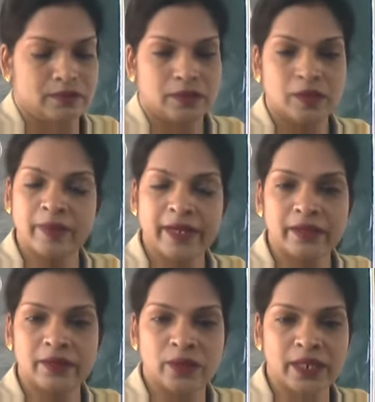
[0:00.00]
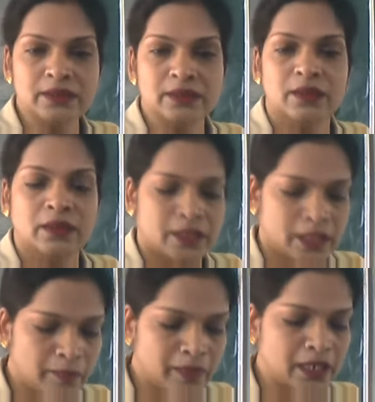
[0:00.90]
In bracket you write
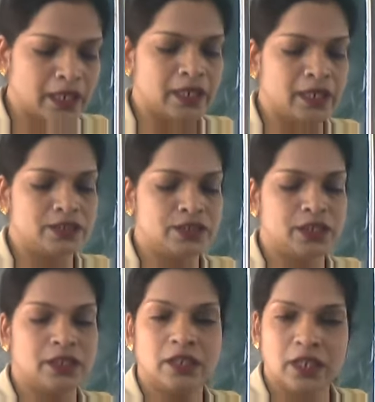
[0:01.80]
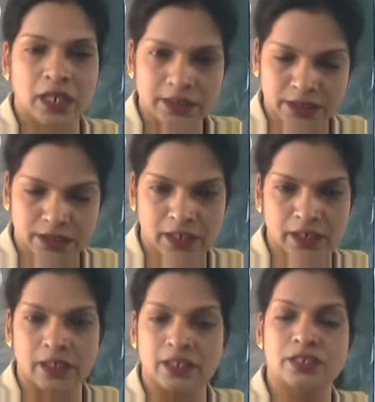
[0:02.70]
chemical energy, electrical
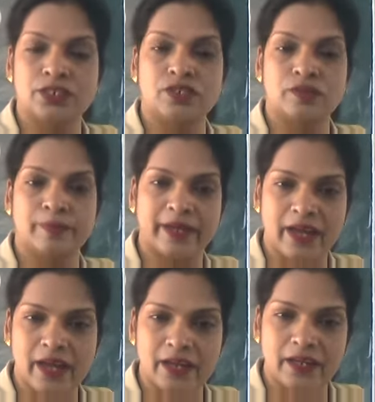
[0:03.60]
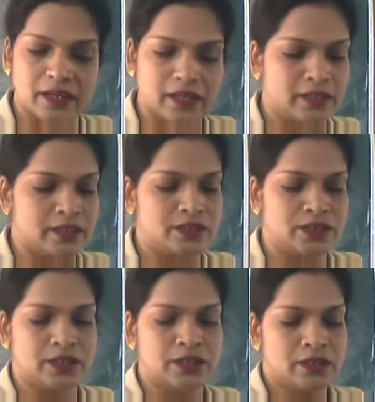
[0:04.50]
energy, mechanical
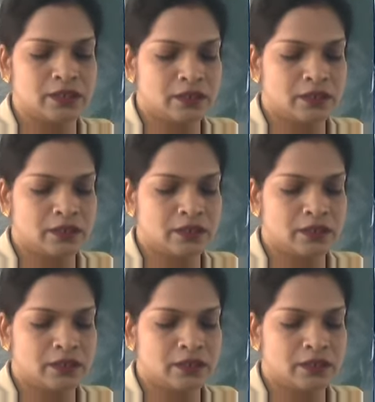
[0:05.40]
energy,